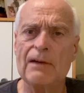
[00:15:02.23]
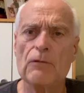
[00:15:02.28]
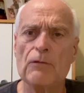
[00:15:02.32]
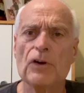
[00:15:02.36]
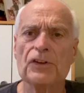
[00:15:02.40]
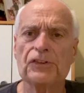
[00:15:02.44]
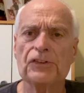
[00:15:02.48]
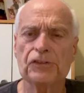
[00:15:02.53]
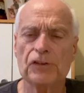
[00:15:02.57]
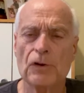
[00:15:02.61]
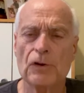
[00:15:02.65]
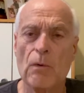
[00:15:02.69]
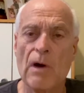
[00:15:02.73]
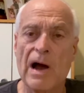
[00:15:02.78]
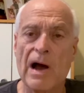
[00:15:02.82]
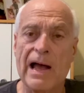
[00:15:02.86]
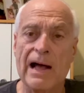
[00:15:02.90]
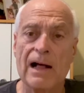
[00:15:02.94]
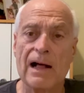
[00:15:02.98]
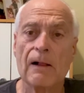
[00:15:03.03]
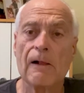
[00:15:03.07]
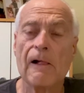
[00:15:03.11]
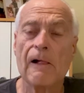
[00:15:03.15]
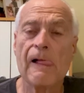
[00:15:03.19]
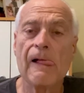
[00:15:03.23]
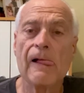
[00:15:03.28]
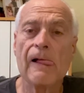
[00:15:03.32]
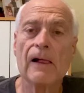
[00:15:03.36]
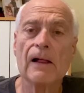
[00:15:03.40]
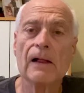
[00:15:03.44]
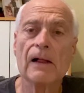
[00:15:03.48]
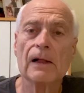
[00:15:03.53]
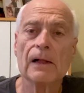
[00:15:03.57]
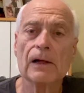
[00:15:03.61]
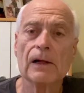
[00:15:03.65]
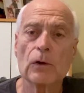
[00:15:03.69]
then once in a while,
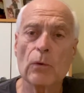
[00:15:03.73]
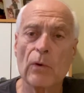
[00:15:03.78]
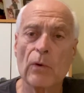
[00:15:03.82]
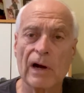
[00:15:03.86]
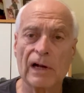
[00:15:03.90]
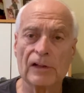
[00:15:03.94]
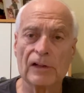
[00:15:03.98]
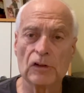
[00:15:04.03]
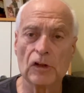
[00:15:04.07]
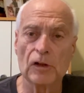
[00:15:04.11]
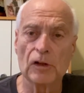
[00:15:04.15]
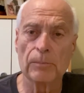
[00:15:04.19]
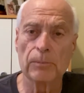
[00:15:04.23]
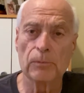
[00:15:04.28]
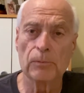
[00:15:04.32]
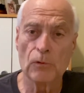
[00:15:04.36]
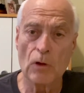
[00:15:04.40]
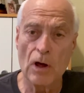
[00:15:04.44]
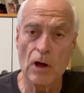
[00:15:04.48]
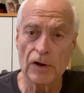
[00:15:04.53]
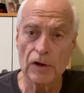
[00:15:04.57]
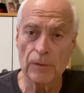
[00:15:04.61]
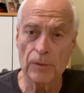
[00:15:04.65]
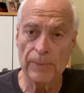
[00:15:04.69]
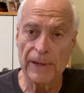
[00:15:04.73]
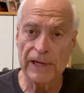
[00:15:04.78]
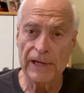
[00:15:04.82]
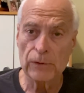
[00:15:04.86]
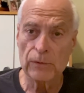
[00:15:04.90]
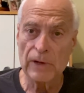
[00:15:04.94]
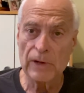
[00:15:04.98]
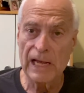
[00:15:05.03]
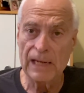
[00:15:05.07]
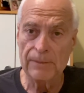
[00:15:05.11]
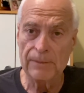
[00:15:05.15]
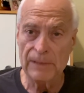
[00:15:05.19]
go on a little longer bike
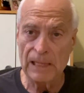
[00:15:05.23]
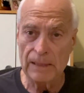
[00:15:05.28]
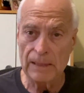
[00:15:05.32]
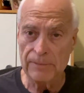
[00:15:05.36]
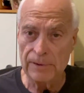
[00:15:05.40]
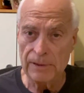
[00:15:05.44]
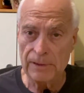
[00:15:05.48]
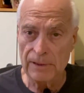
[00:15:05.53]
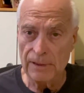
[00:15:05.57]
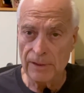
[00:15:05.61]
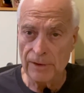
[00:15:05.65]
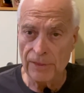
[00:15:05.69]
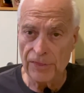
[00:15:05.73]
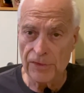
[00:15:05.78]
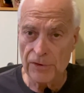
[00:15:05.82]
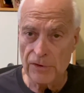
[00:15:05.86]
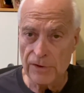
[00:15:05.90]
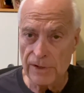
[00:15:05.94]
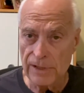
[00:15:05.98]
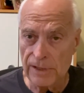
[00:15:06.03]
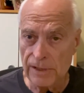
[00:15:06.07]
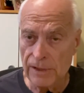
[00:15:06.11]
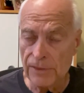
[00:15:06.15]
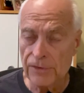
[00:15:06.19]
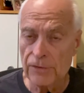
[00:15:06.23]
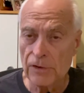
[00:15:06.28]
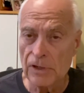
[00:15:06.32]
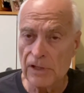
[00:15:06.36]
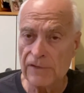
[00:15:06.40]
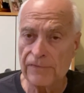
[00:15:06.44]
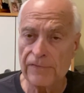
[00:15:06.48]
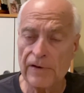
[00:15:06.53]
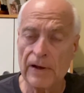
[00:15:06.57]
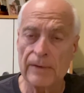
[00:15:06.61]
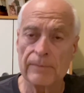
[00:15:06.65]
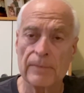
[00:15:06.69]
ride, maybe 30,
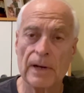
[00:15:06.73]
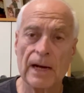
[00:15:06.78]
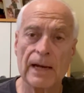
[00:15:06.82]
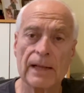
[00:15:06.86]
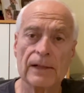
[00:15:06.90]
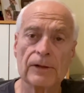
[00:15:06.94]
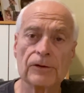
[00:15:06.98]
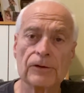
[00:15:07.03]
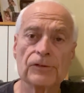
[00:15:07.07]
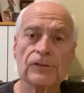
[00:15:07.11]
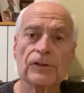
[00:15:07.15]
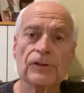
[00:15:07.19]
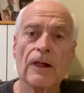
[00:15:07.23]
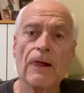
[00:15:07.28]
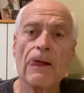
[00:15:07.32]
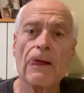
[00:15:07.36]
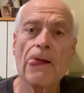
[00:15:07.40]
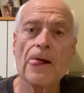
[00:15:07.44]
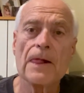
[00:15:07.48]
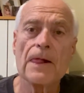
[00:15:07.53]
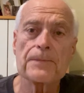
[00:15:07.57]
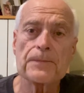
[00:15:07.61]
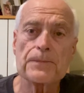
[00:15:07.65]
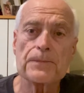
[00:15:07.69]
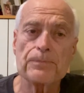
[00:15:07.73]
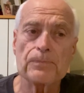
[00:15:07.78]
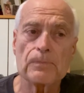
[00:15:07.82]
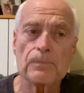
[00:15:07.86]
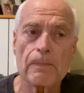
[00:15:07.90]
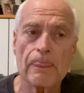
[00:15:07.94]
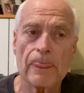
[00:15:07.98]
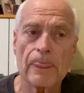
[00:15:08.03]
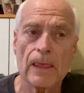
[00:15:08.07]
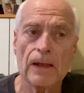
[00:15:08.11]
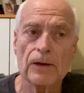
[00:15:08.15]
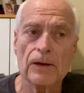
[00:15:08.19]
35 miles.
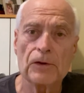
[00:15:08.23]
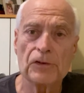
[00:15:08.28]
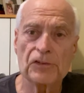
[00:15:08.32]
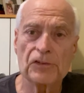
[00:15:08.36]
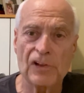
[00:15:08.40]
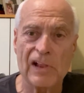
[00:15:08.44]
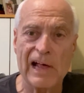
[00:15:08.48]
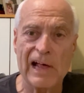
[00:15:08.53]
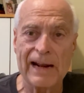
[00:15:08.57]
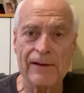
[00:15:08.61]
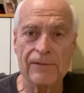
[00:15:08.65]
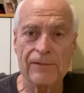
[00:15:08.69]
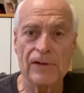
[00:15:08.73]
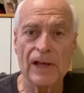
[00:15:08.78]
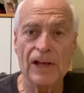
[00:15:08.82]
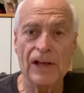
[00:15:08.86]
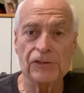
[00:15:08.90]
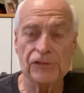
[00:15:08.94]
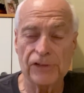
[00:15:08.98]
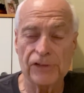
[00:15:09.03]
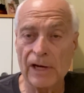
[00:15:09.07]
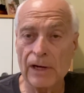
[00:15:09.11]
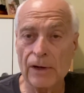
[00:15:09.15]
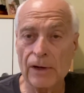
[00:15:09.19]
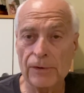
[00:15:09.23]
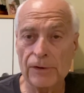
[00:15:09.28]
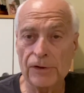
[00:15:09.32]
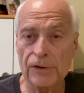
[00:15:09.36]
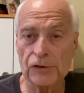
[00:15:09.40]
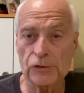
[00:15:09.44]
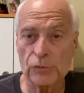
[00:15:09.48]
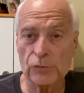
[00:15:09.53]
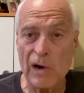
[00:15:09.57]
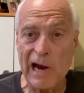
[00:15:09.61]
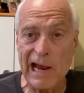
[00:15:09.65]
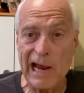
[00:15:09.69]
There's a lot of nice
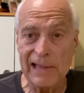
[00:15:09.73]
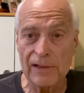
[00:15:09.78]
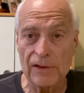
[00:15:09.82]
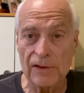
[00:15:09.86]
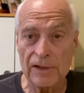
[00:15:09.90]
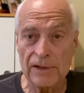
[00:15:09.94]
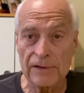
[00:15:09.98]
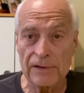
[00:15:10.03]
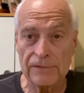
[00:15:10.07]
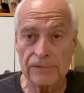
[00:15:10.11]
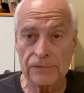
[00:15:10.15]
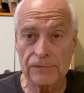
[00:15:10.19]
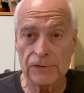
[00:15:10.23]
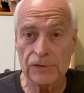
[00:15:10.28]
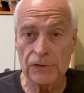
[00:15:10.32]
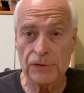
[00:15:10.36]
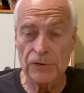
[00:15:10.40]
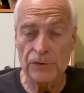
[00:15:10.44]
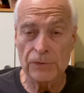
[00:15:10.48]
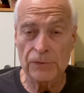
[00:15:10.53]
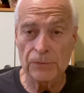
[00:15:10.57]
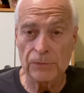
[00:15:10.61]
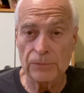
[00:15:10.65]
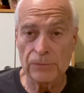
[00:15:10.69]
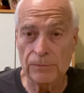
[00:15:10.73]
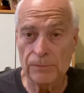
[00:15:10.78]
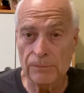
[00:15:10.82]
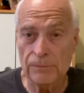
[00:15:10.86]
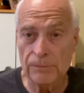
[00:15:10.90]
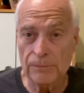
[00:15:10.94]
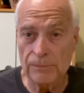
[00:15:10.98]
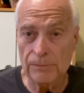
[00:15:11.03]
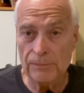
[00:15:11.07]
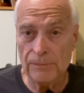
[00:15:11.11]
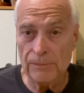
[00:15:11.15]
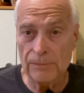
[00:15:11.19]
areas where I live to
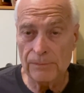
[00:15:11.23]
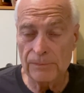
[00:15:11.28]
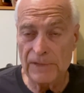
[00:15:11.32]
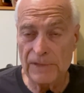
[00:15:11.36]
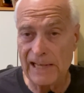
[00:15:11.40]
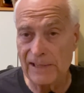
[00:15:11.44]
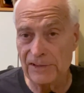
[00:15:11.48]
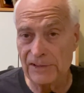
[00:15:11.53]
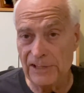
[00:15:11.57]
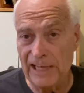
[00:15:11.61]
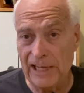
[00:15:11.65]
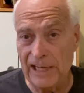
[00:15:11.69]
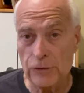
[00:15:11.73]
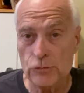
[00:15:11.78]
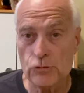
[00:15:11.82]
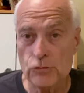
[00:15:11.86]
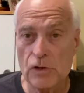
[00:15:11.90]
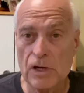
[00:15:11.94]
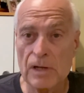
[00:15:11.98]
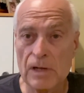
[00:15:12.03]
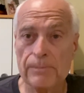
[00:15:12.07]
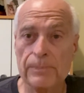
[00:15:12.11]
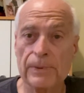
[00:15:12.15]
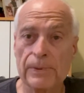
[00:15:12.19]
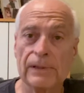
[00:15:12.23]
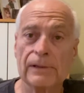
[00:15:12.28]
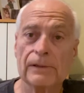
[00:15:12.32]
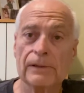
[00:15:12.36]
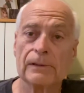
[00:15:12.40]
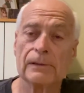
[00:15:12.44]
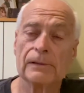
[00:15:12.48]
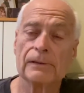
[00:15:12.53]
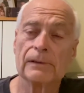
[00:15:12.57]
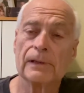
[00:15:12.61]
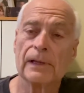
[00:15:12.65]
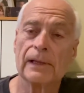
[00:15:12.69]
take a day trip and
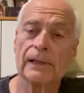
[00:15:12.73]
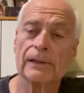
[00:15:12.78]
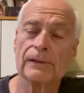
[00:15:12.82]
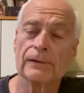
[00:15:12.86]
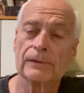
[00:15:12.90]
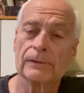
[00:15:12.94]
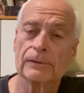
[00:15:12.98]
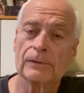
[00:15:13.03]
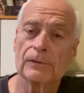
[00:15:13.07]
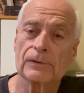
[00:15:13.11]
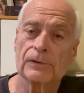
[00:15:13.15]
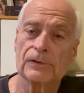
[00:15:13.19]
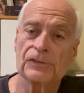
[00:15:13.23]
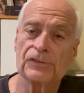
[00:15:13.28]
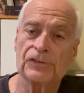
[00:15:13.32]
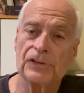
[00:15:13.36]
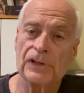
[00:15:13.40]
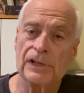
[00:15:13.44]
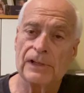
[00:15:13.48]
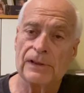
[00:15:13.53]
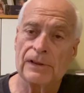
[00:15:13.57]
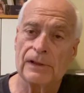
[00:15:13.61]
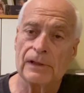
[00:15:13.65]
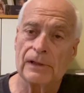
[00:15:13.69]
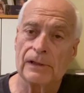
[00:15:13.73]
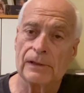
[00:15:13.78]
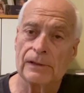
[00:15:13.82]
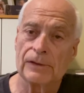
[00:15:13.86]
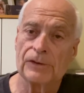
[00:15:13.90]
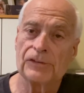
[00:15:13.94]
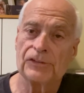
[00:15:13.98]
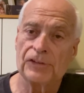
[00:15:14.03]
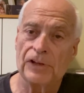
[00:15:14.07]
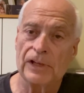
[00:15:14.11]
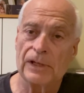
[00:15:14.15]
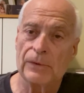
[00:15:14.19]
see the
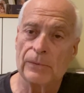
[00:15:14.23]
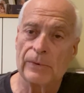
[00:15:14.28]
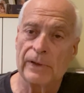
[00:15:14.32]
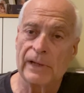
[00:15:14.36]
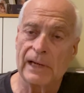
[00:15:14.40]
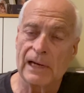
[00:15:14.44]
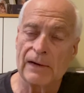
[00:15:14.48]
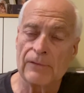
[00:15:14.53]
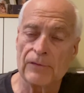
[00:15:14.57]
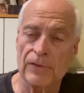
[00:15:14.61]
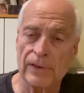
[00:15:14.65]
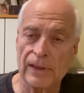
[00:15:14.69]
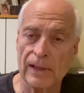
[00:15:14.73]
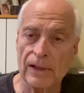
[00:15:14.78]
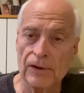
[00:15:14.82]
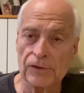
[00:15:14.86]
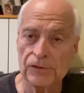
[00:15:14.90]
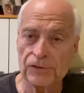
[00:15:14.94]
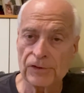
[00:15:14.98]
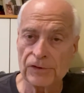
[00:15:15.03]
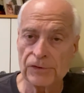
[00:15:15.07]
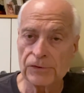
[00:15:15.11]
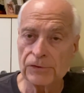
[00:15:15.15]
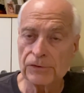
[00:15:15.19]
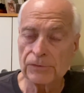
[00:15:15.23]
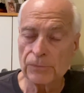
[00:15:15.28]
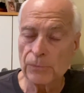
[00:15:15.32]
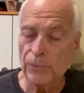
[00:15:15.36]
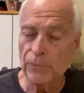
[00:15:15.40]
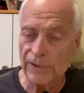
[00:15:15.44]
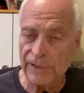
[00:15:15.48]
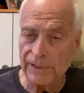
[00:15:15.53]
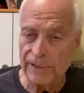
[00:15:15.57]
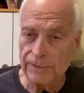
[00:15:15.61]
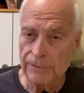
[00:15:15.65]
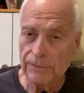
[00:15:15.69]
scenery and everything else. It's
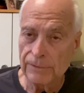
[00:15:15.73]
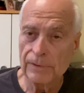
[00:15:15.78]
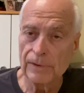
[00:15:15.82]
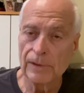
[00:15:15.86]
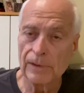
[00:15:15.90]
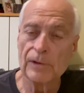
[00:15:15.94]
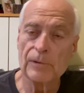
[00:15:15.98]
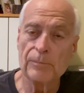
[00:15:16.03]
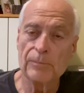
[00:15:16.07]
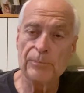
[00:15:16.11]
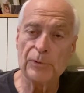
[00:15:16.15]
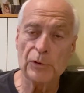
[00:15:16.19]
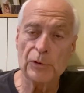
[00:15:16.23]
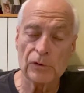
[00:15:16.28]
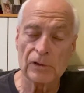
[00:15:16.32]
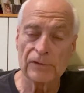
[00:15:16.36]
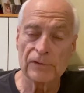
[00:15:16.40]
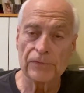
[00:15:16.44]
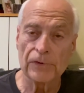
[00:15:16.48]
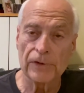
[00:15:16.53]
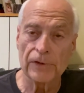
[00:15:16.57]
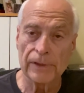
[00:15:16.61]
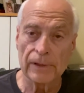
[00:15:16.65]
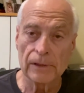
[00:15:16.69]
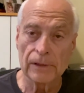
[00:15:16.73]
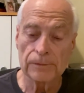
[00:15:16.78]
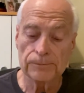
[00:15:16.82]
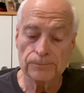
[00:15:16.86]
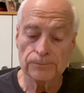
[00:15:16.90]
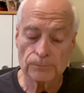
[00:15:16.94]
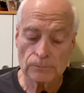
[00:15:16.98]
really beautiful here.